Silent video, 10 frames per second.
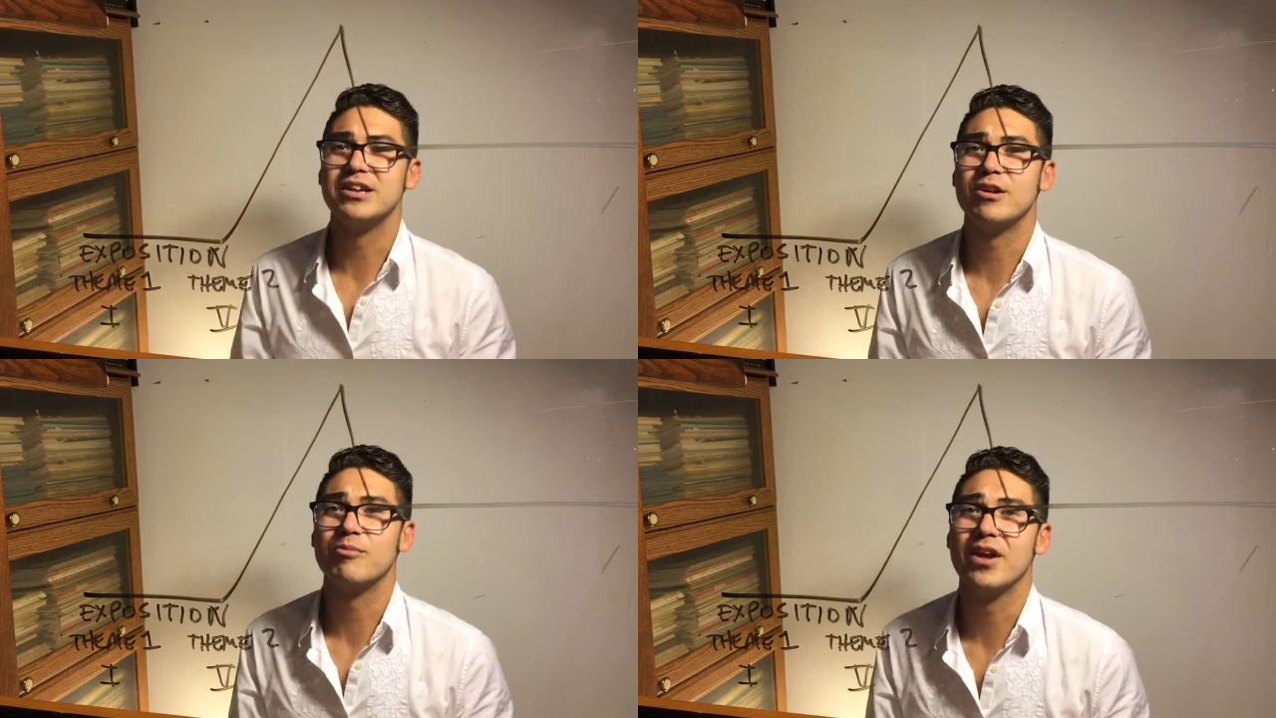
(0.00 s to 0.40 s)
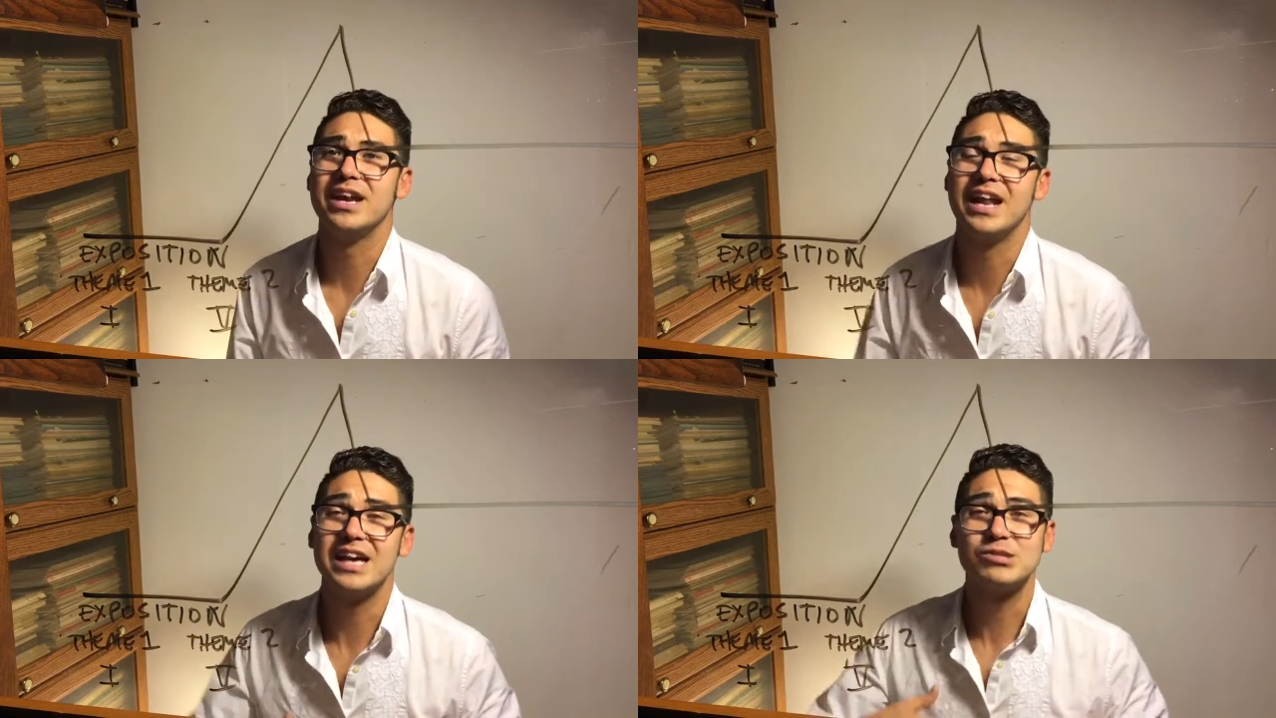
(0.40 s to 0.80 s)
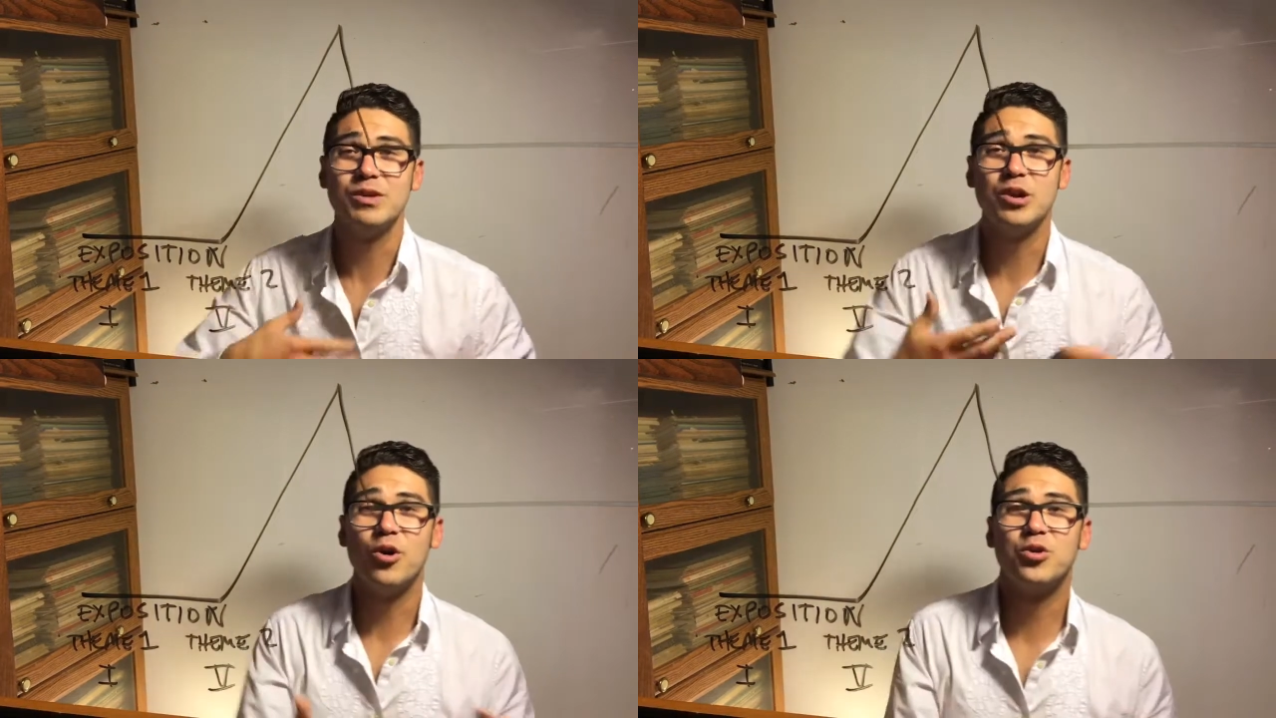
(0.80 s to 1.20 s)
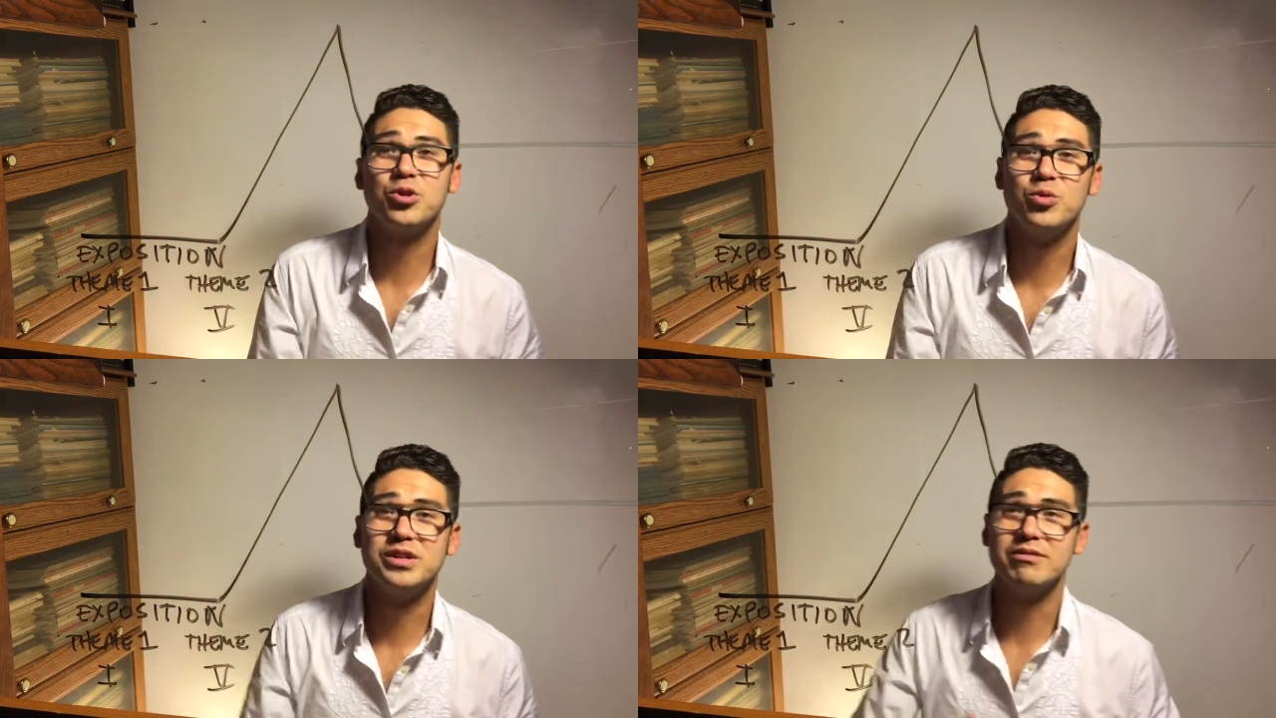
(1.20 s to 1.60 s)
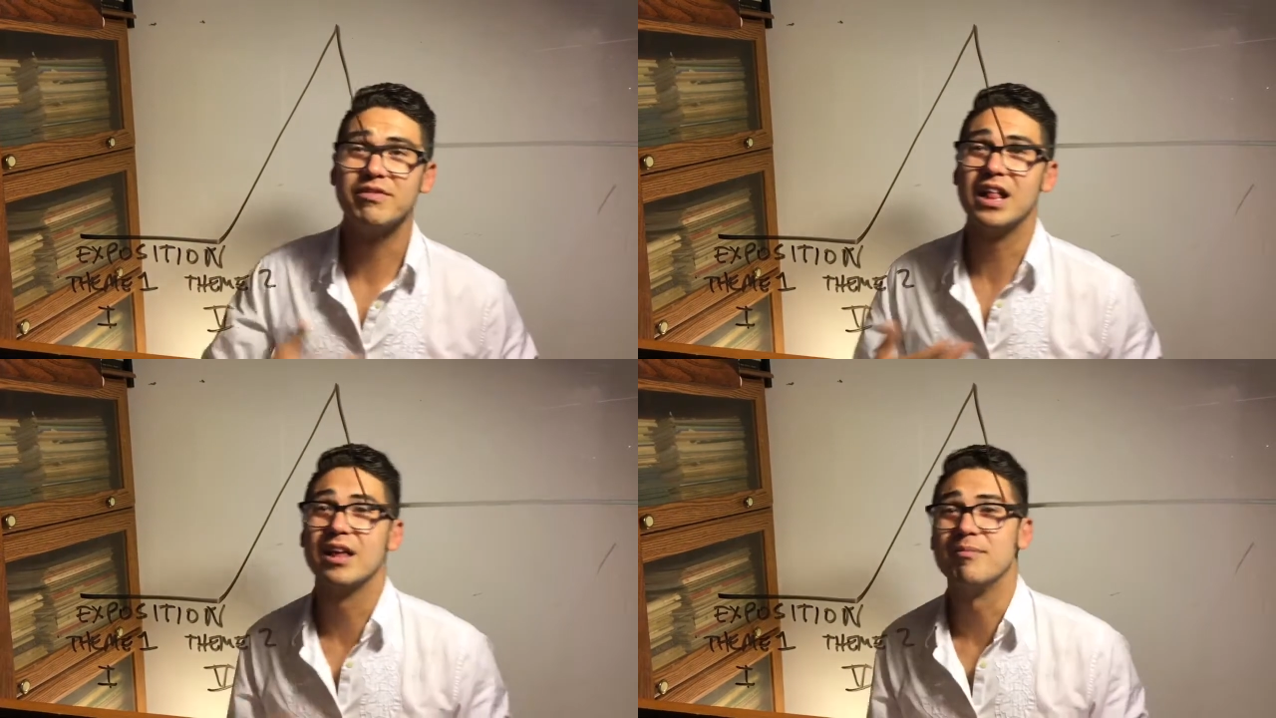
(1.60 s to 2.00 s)
in our brain as we go through and
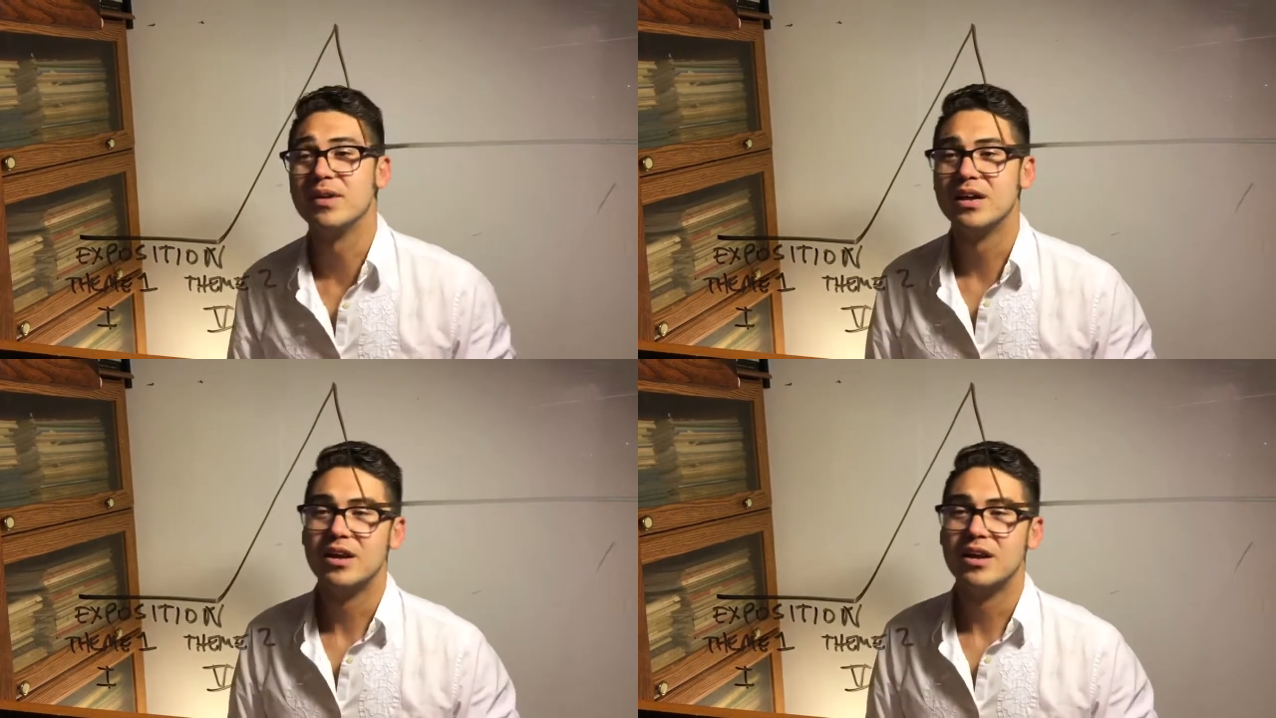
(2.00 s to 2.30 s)
develop,